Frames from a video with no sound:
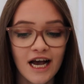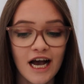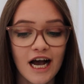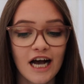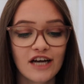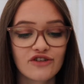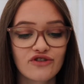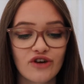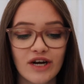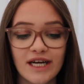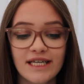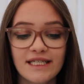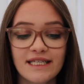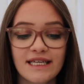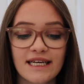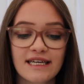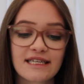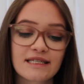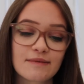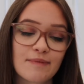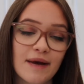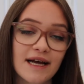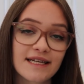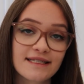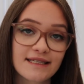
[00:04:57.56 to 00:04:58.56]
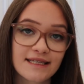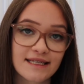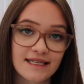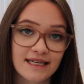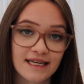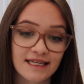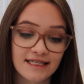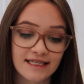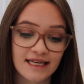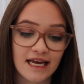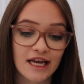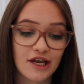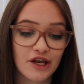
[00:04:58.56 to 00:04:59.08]
a trend expected to
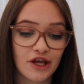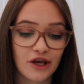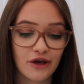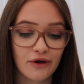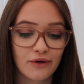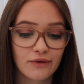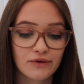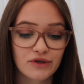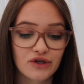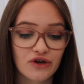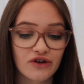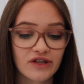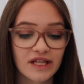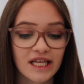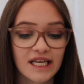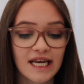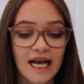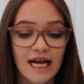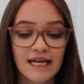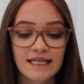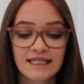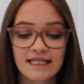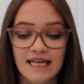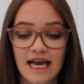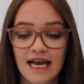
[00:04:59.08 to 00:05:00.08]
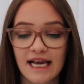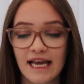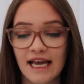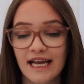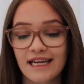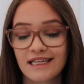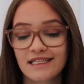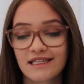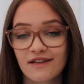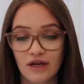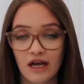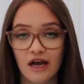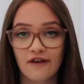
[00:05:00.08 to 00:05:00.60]
continue during the next
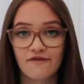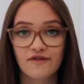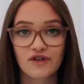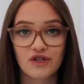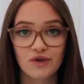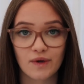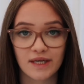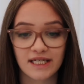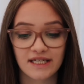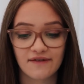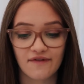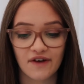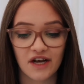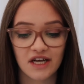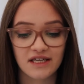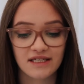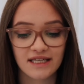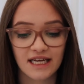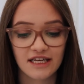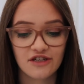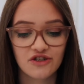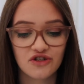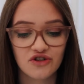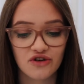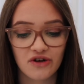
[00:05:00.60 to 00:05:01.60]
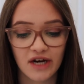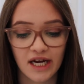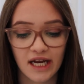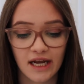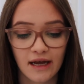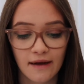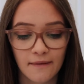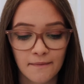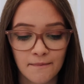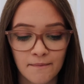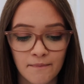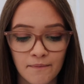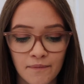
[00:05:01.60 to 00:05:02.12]
decades of the 21st century.
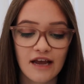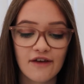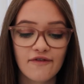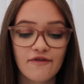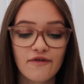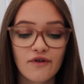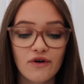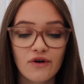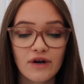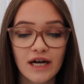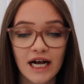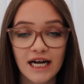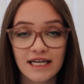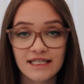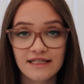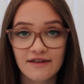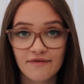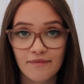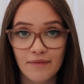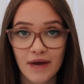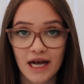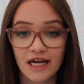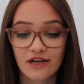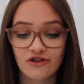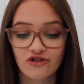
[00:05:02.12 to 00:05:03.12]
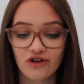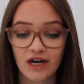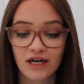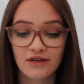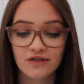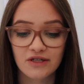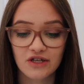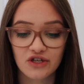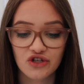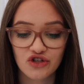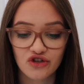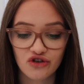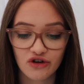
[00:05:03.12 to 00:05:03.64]
If forecasts of mega
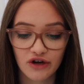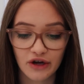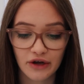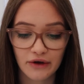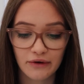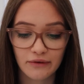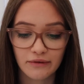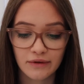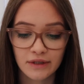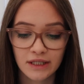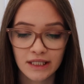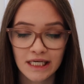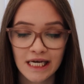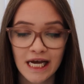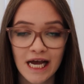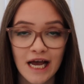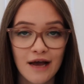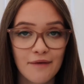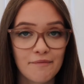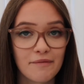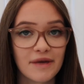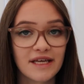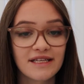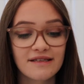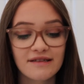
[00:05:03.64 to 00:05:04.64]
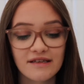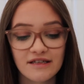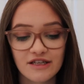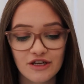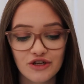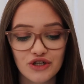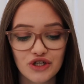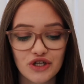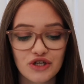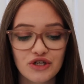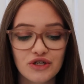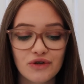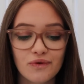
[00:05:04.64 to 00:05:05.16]
droughts are true, business
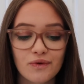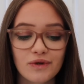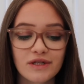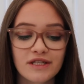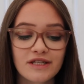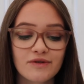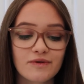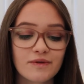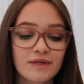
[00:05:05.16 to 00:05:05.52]
as usual